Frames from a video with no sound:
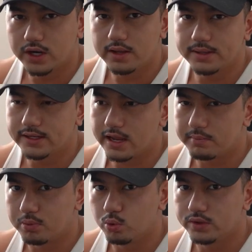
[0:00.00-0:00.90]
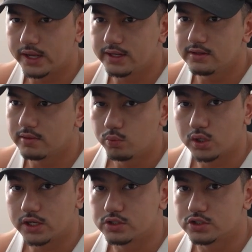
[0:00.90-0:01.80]
Today being a pull day, we
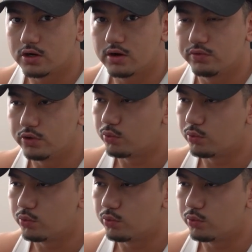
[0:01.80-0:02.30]
like to start off with